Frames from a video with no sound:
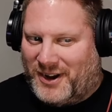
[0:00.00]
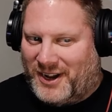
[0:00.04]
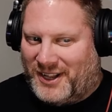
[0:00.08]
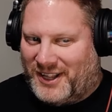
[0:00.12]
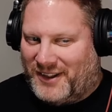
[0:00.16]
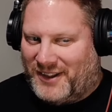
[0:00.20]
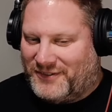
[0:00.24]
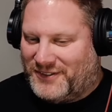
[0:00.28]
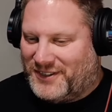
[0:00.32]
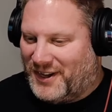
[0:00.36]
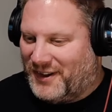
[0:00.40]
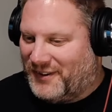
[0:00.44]
where I
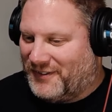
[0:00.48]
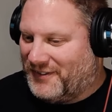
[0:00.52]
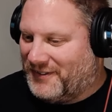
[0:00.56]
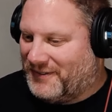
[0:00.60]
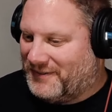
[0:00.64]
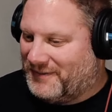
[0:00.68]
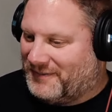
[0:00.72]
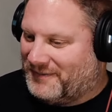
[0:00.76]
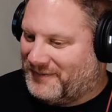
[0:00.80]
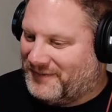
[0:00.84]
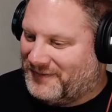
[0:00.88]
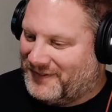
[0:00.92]
left off.
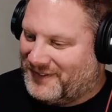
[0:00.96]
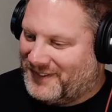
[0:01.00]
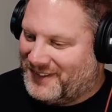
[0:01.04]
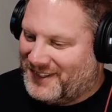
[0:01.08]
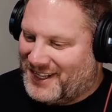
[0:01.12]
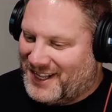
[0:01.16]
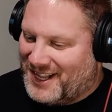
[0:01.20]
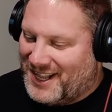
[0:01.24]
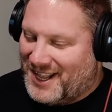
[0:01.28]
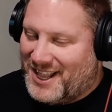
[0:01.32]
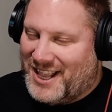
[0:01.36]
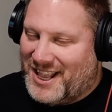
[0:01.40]

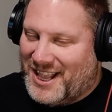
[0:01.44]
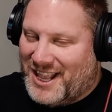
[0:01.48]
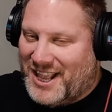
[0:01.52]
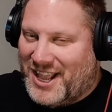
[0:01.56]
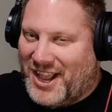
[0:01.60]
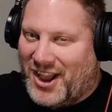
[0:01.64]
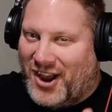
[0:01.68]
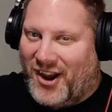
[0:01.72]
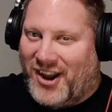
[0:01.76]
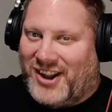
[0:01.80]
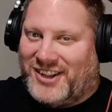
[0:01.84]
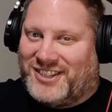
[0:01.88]

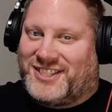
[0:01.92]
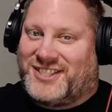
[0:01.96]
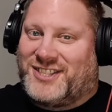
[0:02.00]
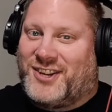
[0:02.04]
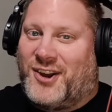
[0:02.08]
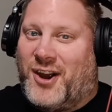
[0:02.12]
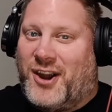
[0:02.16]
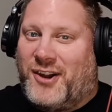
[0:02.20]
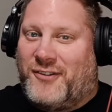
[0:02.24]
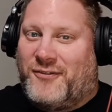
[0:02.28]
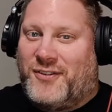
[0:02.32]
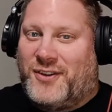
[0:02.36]
All right,
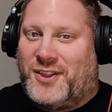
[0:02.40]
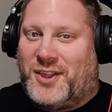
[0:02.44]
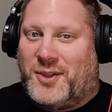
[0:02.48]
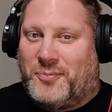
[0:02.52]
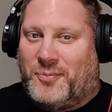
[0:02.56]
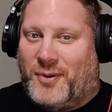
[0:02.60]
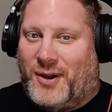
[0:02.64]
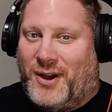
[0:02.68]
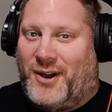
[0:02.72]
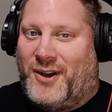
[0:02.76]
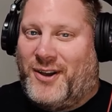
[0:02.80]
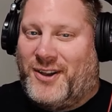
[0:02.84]
sorry for
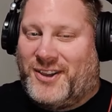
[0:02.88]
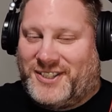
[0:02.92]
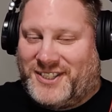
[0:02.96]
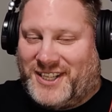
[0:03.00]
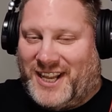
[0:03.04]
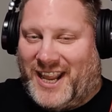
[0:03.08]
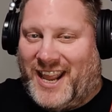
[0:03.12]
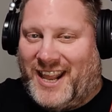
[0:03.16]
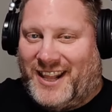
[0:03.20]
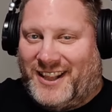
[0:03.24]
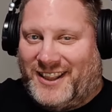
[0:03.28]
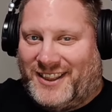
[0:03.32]
the
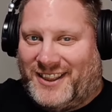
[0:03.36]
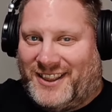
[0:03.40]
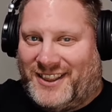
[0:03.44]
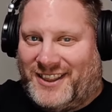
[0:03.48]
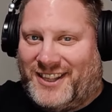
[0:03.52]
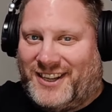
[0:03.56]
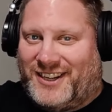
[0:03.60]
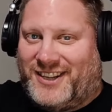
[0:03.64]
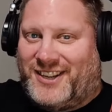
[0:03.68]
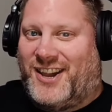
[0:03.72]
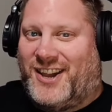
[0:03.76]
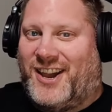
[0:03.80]
pause and
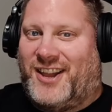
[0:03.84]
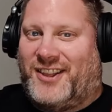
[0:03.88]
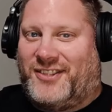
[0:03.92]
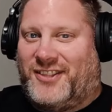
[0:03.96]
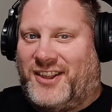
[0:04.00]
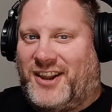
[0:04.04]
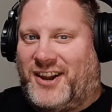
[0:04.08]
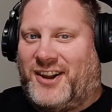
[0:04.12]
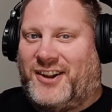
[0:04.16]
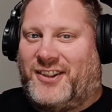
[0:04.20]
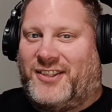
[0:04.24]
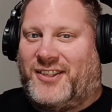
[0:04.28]
the
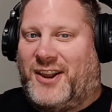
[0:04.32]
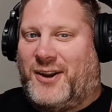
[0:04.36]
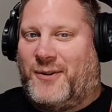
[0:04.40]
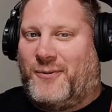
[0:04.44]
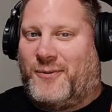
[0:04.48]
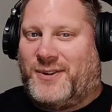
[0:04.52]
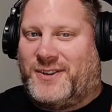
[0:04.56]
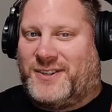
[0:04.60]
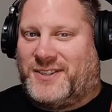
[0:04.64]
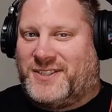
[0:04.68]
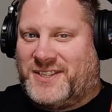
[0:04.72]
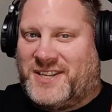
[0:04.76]
cut there.
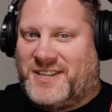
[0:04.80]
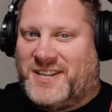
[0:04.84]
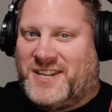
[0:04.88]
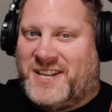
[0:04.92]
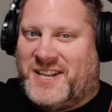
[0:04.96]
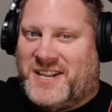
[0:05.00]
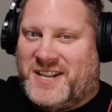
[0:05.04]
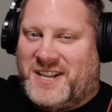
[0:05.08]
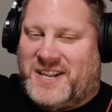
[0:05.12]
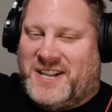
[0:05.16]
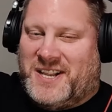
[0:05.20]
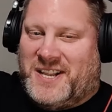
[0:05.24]
There was
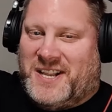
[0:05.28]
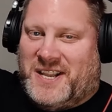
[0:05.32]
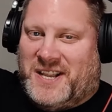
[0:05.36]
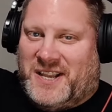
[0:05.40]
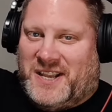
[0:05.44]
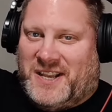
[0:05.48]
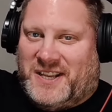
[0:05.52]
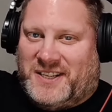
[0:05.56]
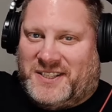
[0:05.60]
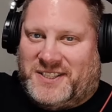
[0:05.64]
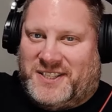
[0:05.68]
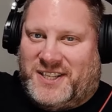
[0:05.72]

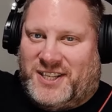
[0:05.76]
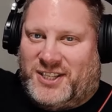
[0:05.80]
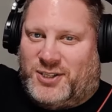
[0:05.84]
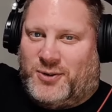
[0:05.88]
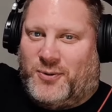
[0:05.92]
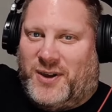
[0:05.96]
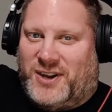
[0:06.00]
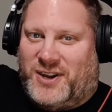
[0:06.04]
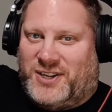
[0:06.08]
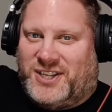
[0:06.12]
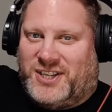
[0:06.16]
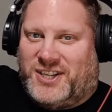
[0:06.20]
a
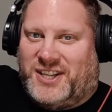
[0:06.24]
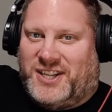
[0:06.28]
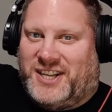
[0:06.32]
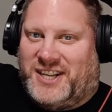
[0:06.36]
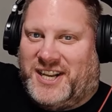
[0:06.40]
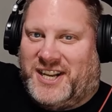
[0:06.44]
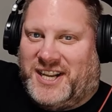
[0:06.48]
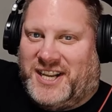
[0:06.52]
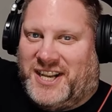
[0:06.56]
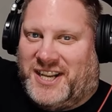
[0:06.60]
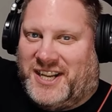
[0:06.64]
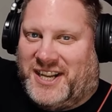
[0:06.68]
situation
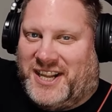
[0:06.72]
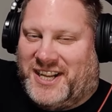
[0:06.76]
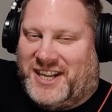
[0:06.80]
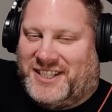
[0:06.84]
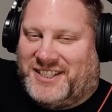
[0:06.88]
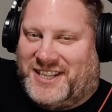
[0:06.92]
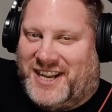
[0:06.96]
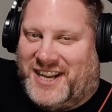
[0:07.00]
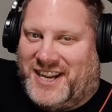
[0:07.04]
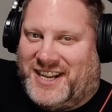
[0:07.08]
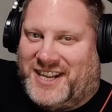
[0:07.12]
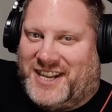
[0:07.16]
that needed to
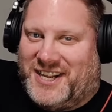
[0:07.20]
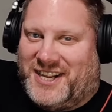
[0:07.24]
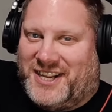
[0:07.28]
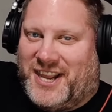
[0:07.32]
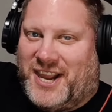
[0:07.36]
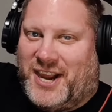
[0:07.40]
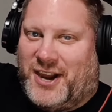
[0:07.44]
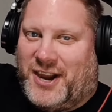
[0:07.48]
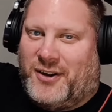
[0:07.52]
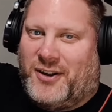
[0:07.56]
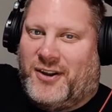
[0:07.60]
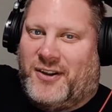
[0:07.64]
get taken
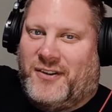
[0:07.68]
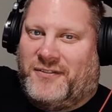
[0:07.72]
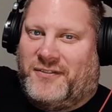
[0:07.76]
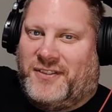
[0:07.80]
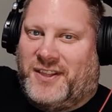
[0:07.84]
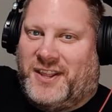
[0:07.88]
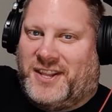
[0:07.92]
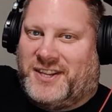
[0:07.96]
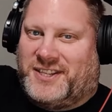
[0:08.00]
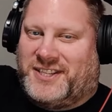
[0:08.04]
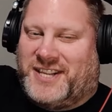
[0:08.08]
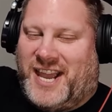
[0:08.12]
care
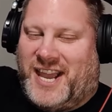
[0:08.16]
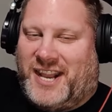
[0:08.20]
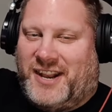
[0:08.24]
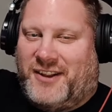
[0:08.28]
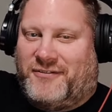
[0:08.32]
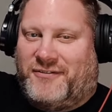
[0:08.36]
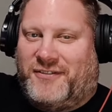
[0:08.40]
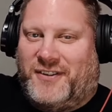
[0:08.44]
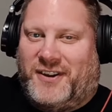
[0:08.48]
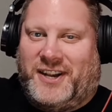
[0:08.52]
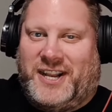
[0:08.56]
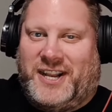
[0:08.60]
of that is kind of